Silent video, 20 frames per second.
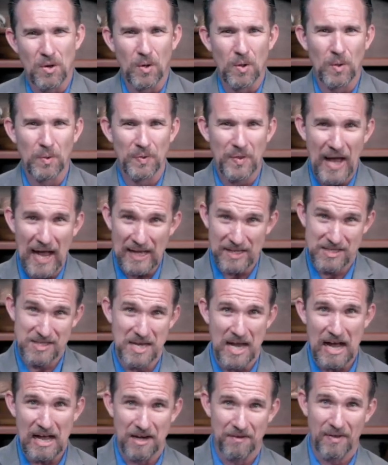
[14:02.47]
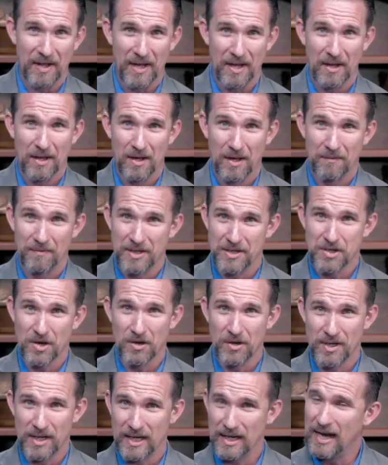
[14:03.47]
on that side of, of
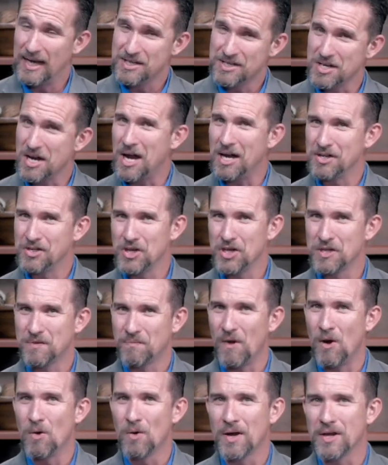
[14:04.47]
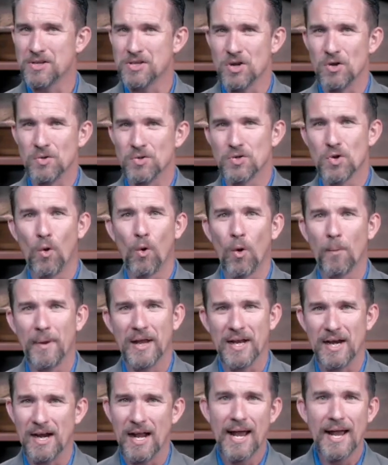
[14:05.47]
eternity. Let's not just focus on
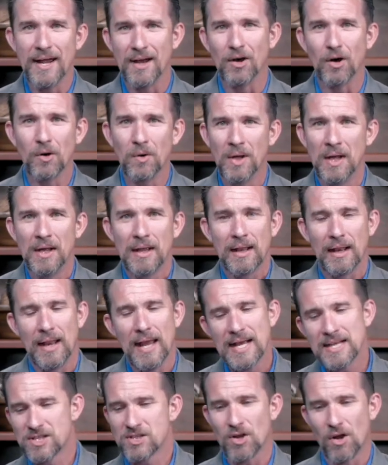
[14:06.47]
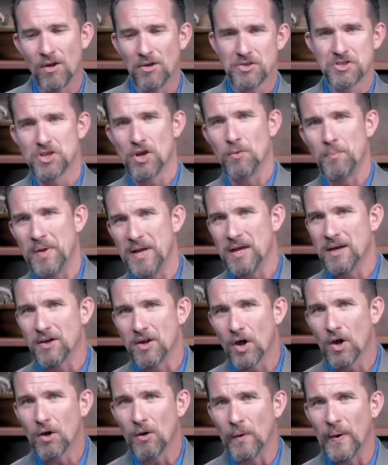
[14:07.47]
torment and hell. Let's also be
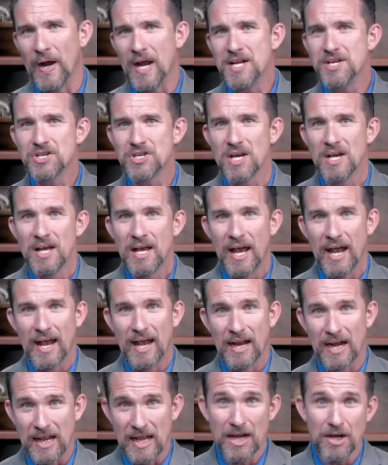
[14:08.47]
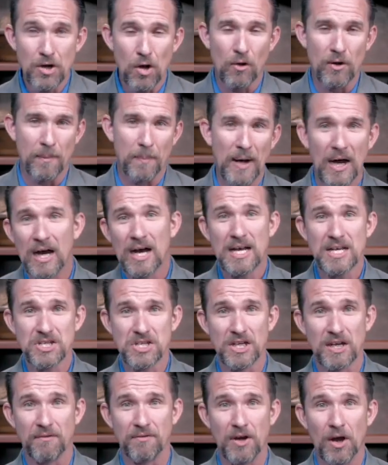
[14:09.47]
encouraged and end on a
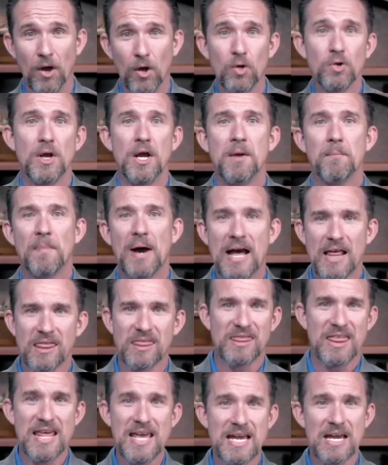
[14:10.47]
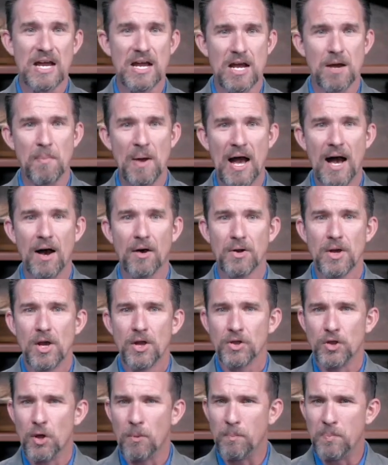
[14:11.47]
positive note by thinking about
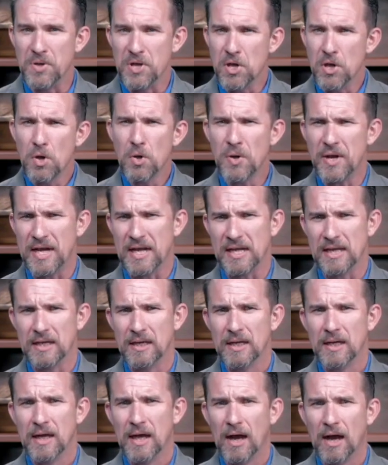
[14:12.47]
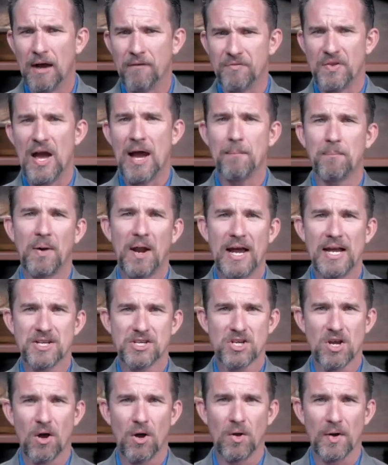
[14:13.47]
the beauty of that
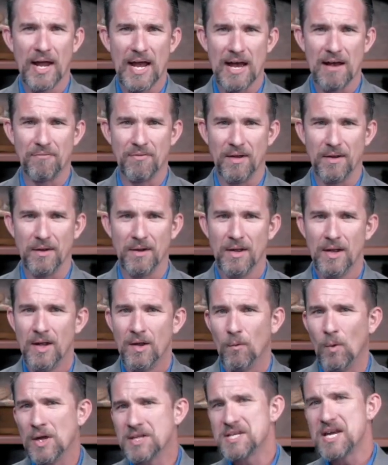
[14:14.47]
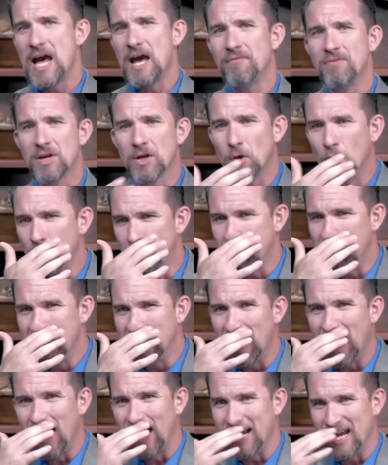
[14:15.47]
place called heaven. What's heaven going to be
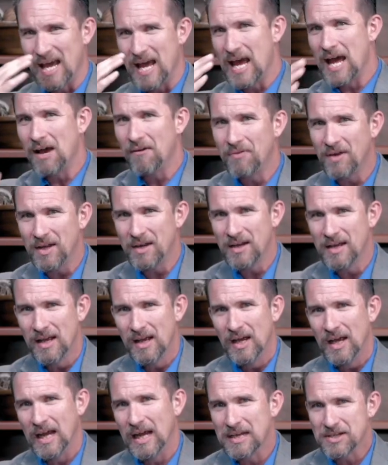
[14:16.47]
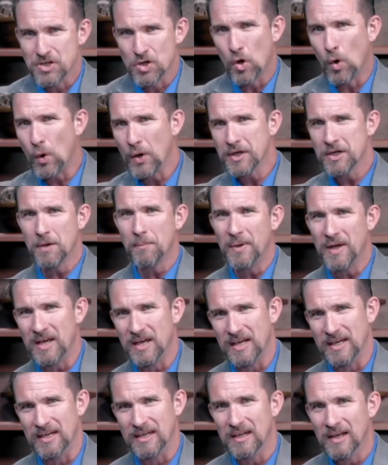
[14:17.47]
like? Heaven is going to
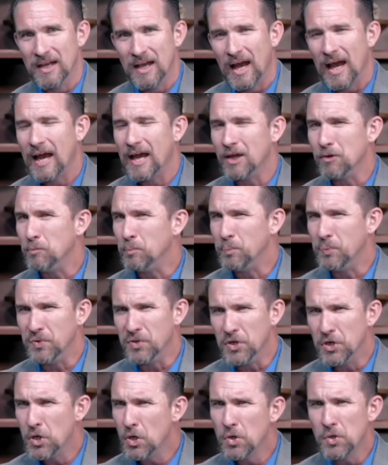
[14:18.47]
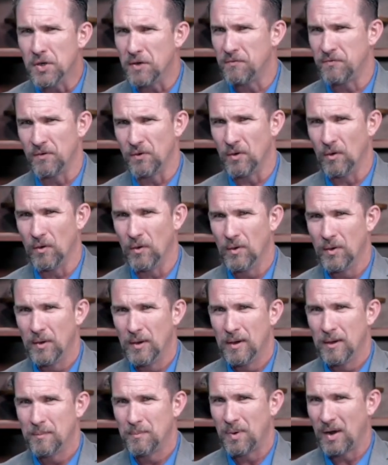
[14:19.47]
be a beautiful
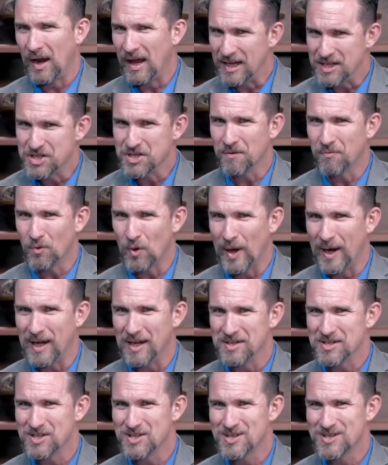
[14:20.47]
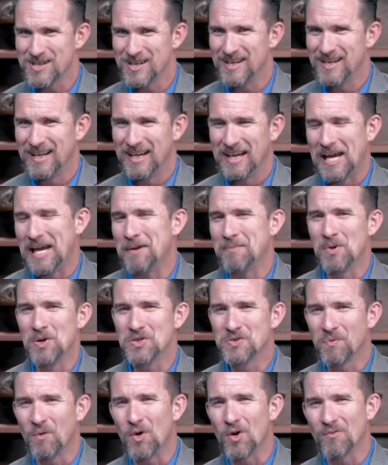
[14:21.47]
place of rest.
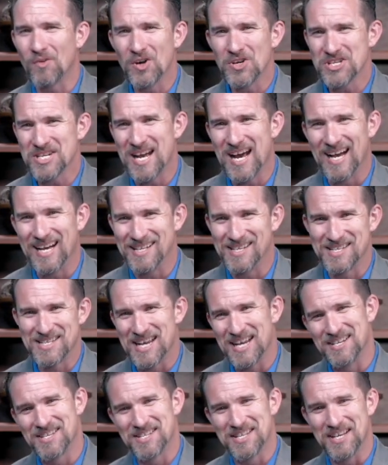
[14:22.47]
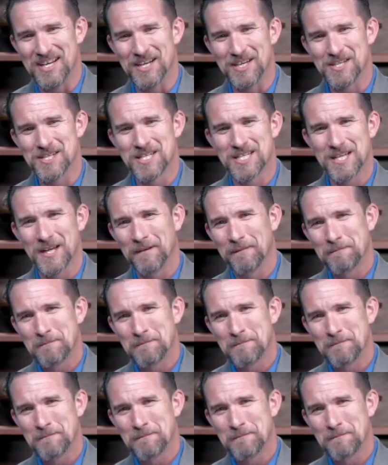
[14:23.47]
Hebrews 4 verse 9 says this,